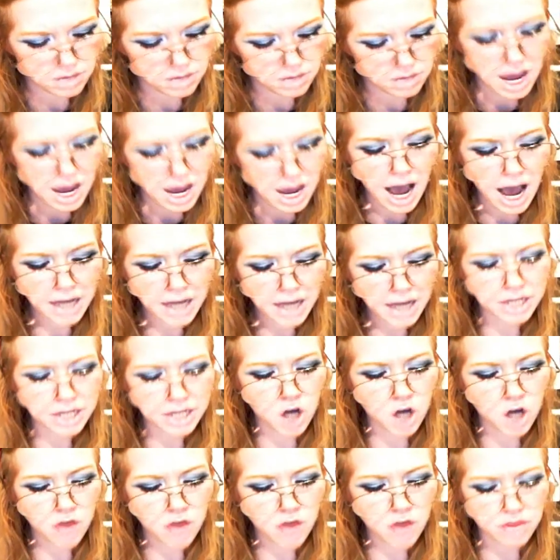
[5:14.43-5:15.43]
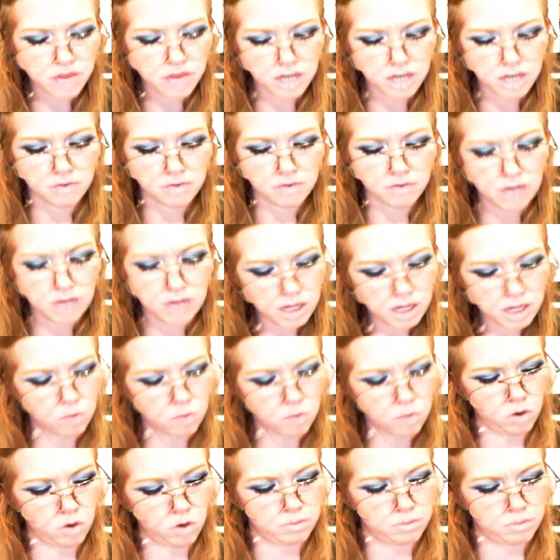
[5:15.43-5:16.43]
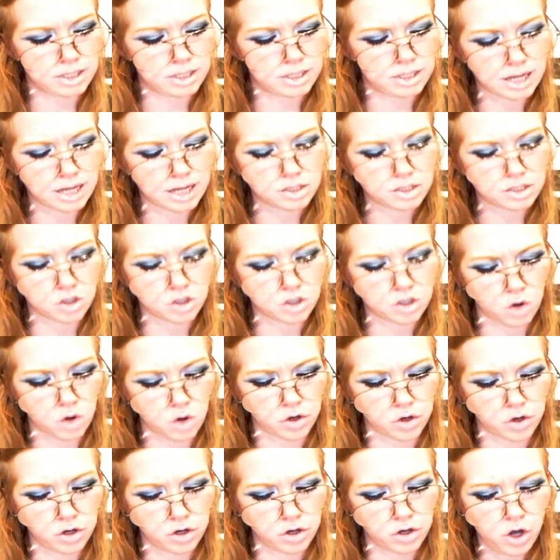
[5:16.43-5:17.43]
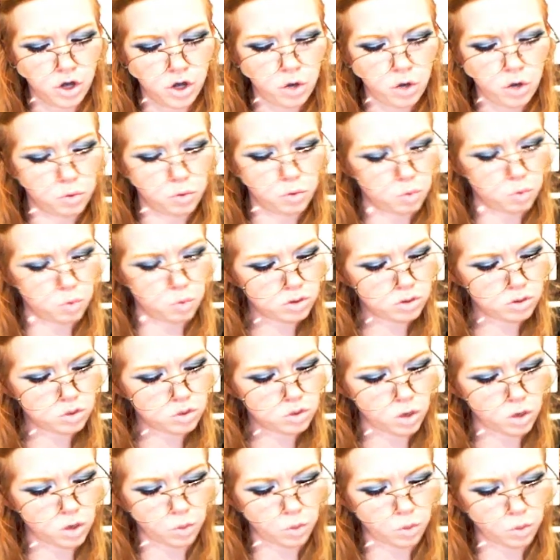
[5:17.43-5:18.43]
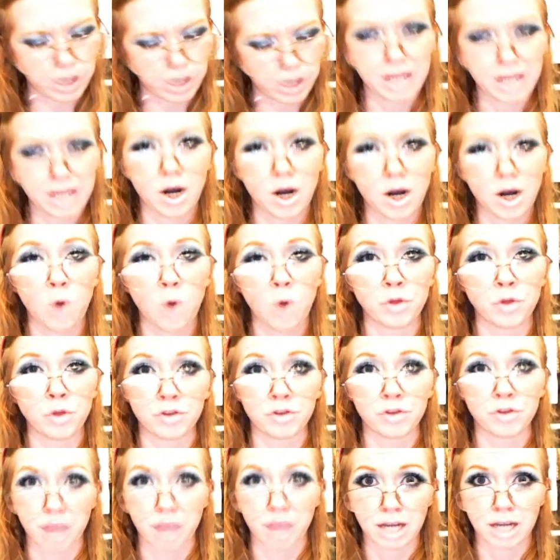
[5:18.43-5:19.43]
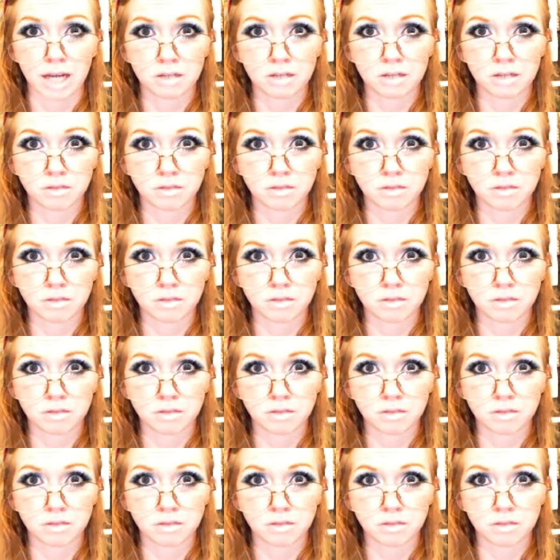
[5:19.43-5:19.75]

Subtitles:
I cannot think of anyone besides a stoner who would want to wear weed on their face.